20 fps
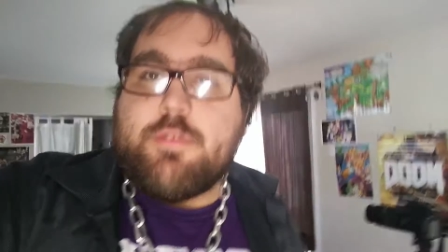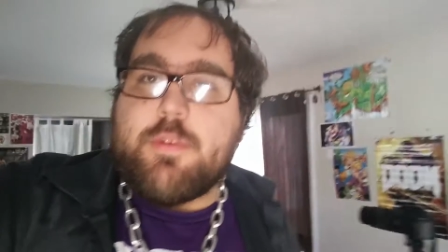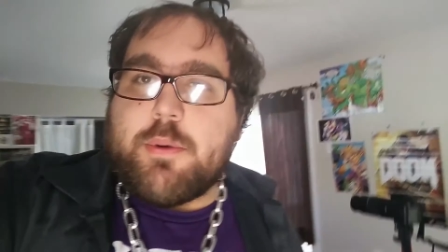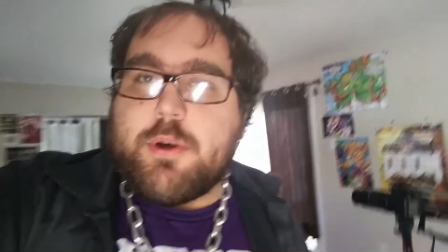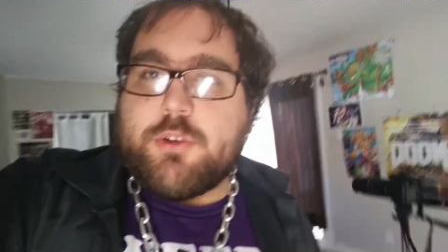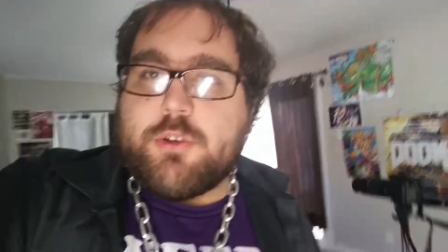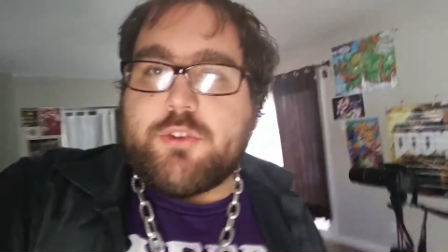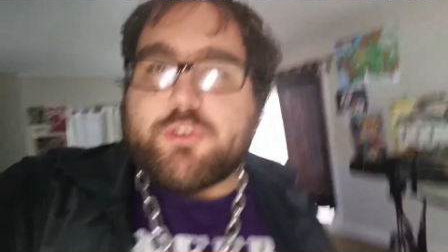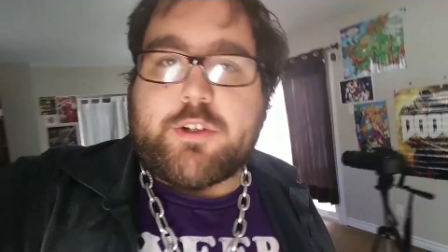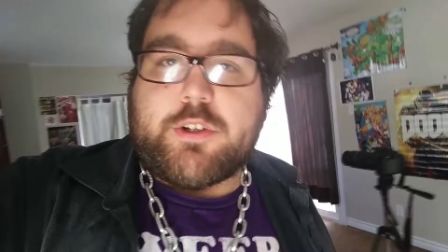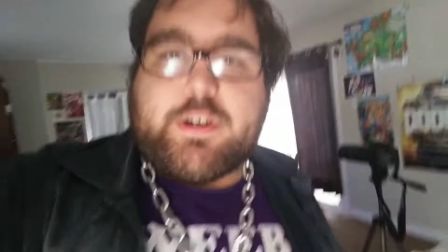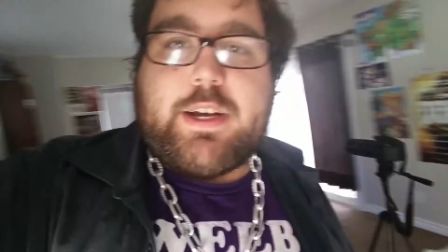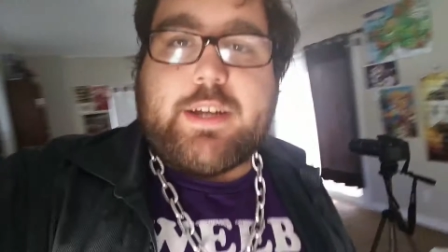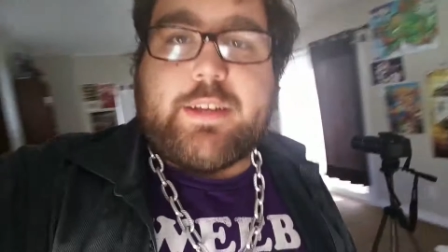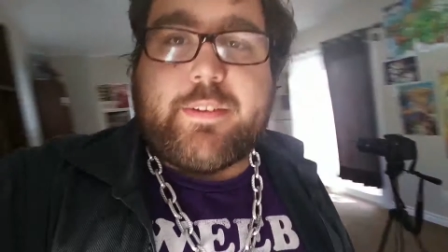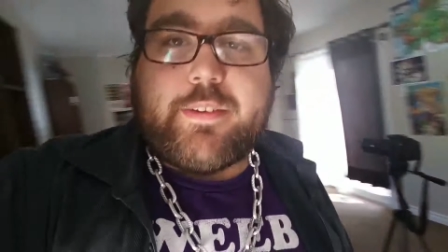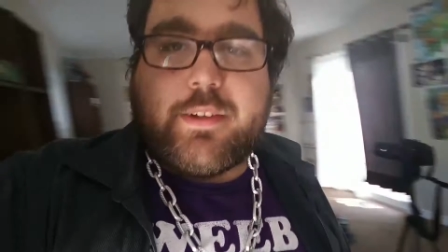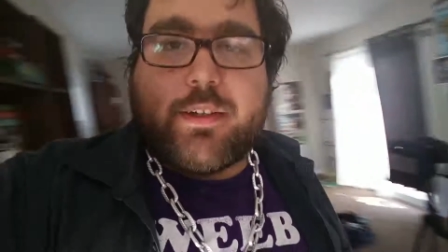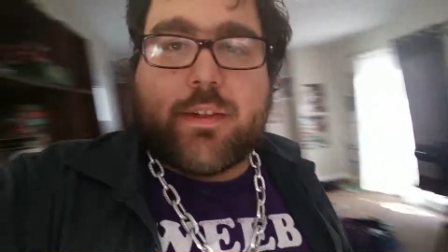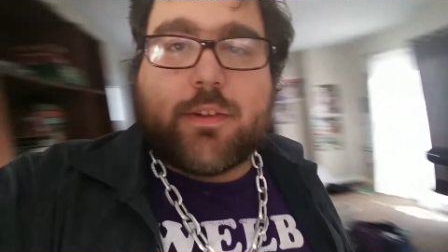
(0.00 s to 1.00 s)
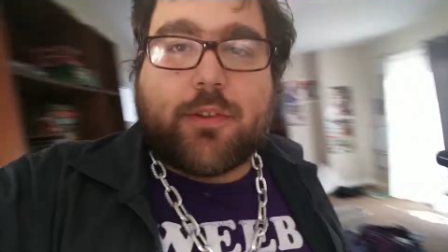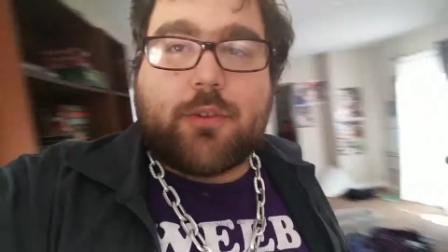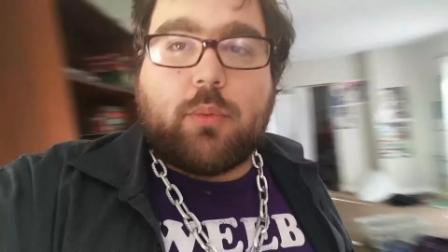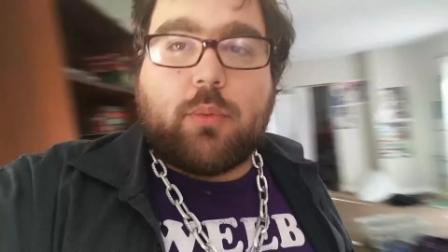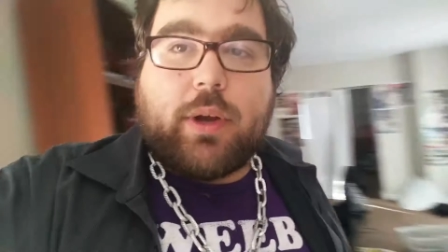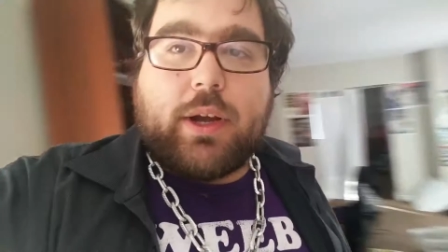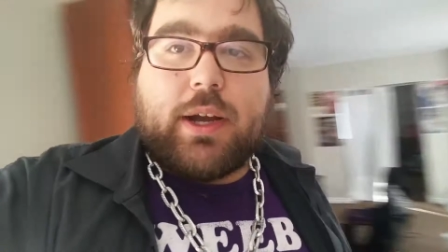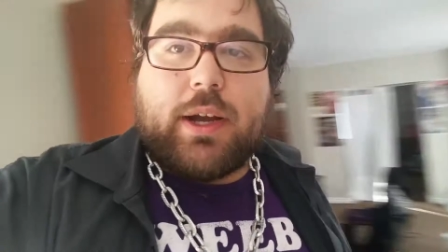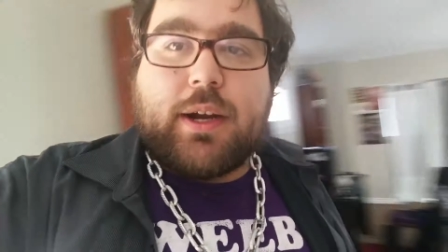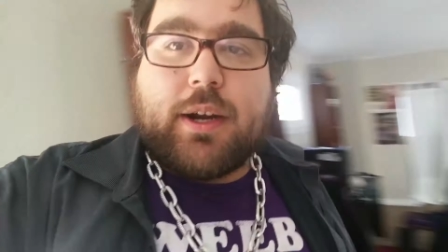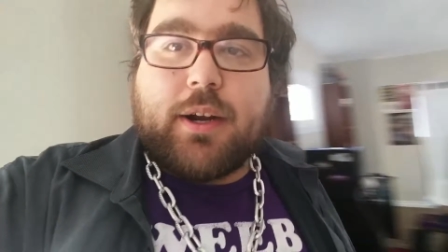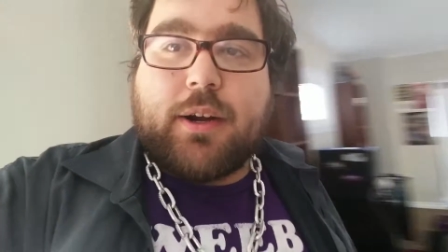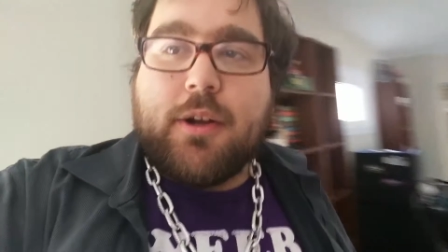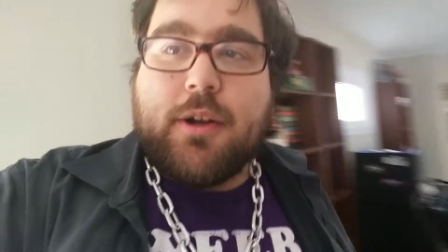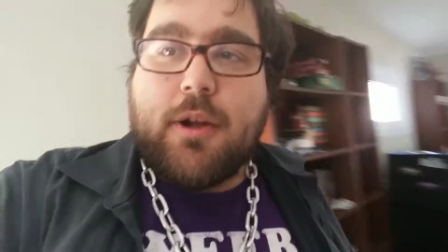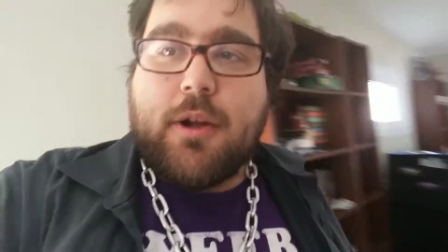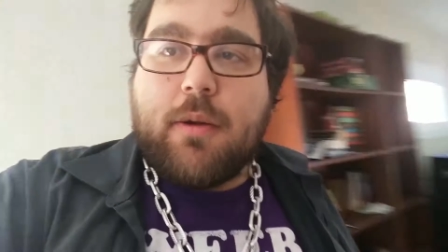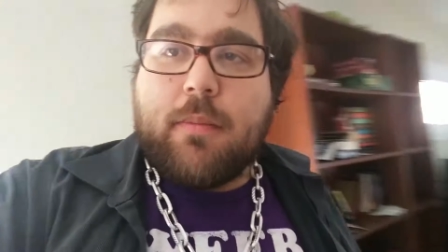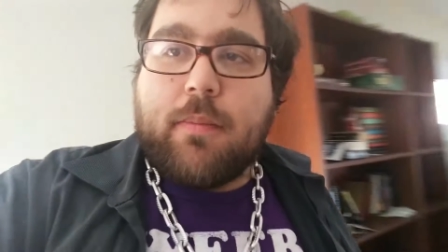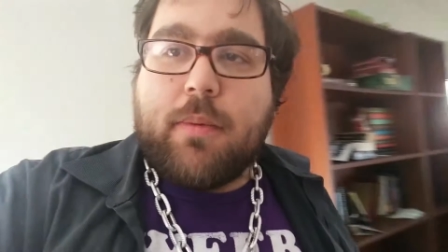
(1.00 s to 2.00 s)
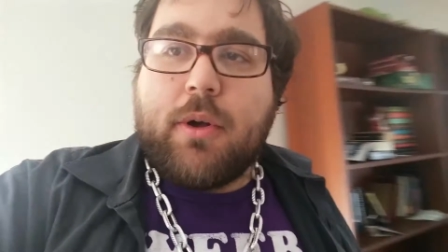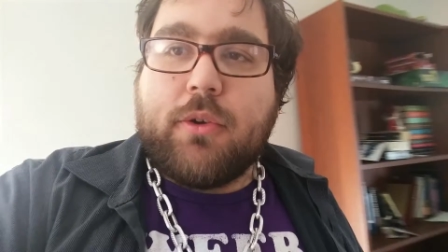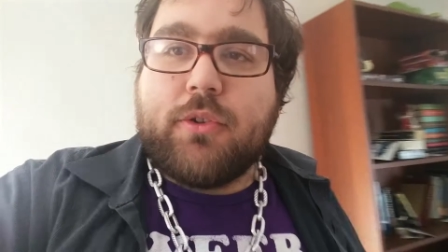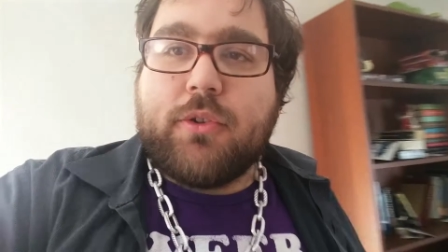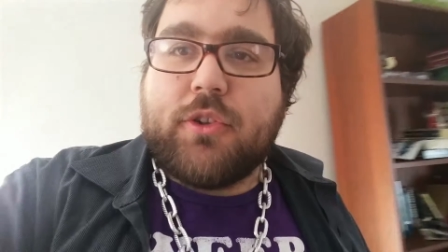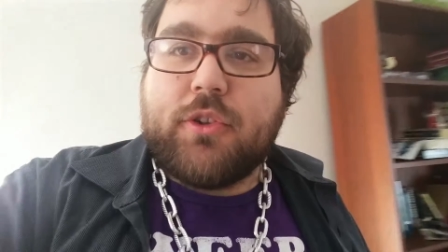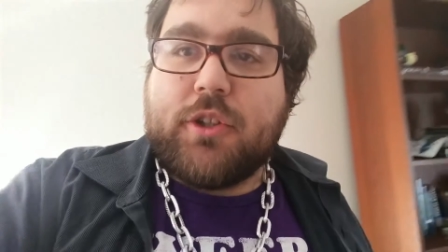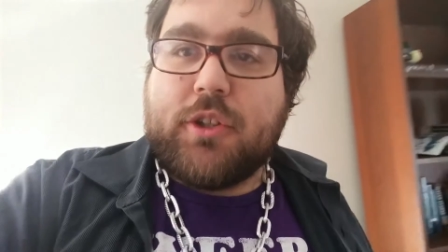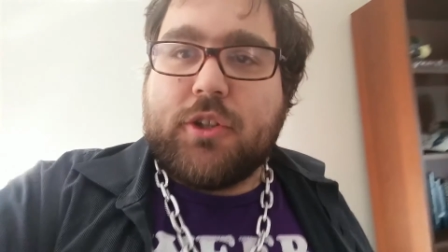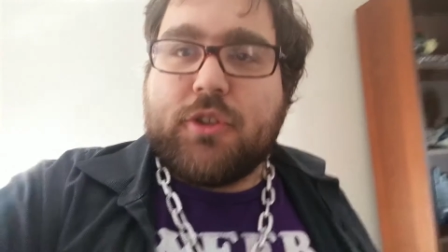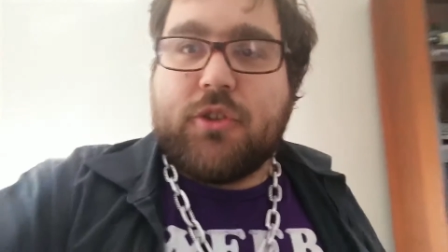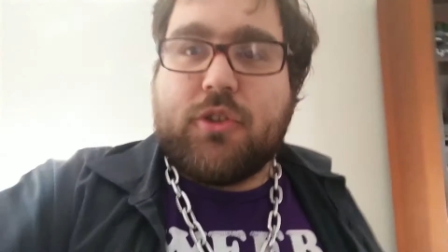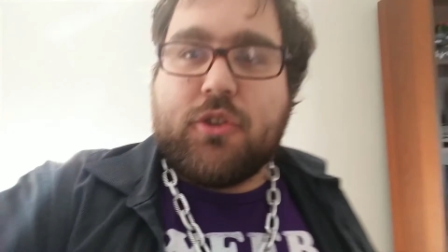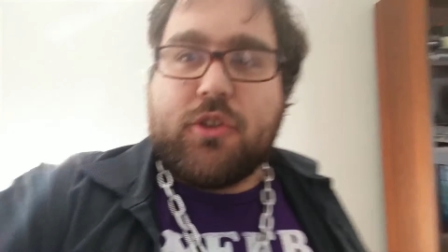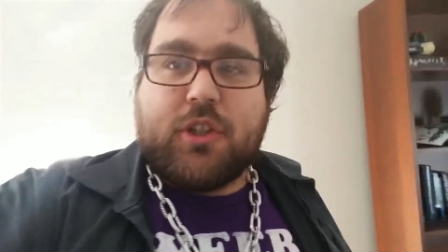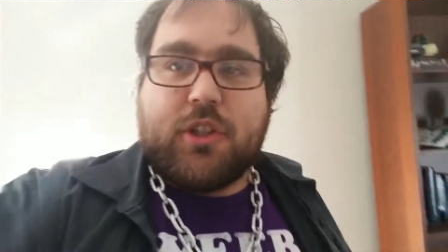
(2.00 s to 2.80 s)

a poster crisis where posters